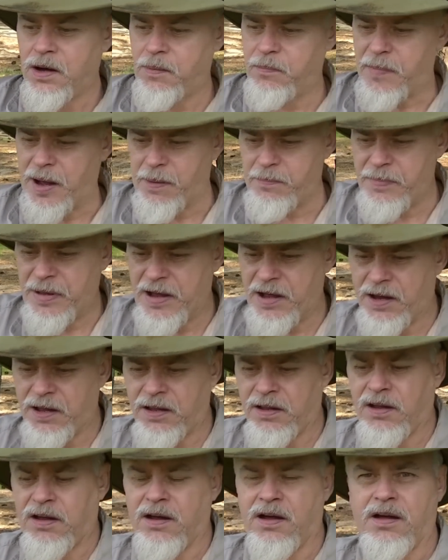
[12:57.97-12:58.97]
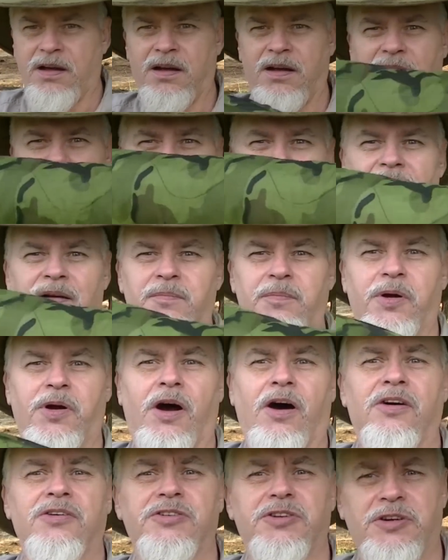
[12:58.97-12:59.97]
My bedding,
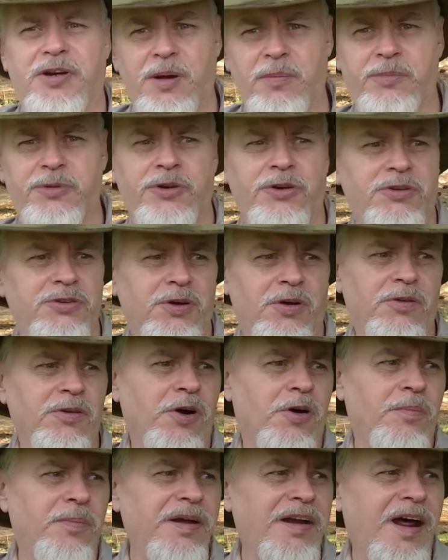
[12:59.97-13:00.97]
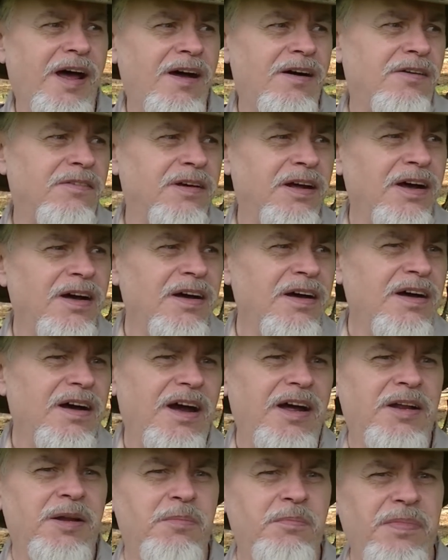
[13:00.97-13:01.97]
because the temperature is only going to be down
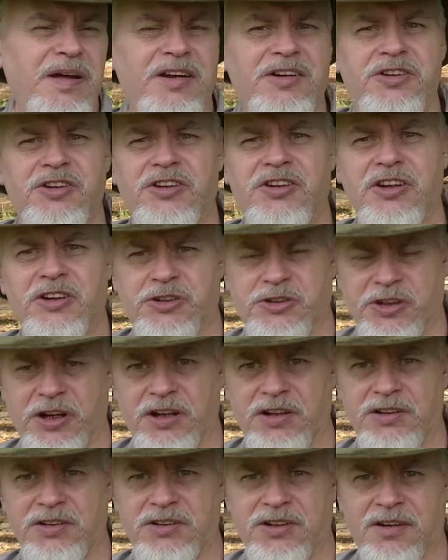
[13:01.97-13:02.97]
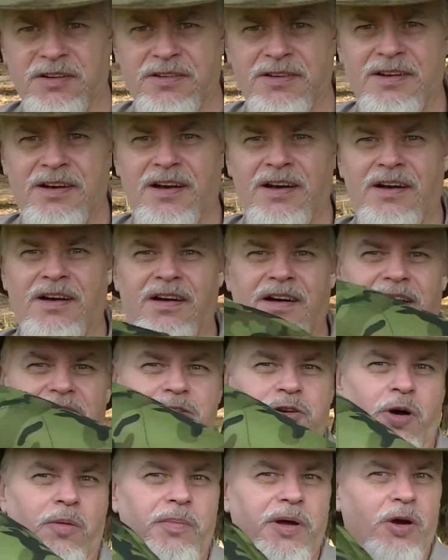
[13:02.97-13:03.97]
in the mid 60s, is
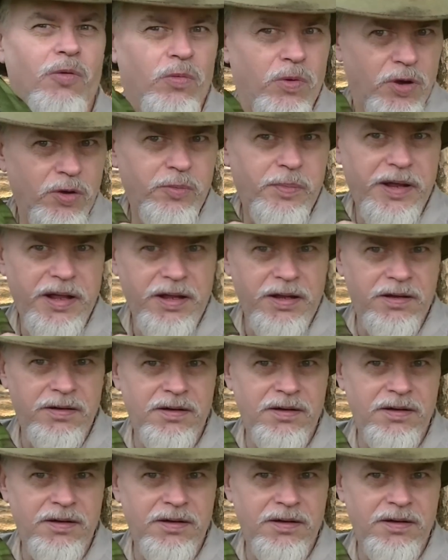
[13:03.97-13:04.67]
going to be a wooby.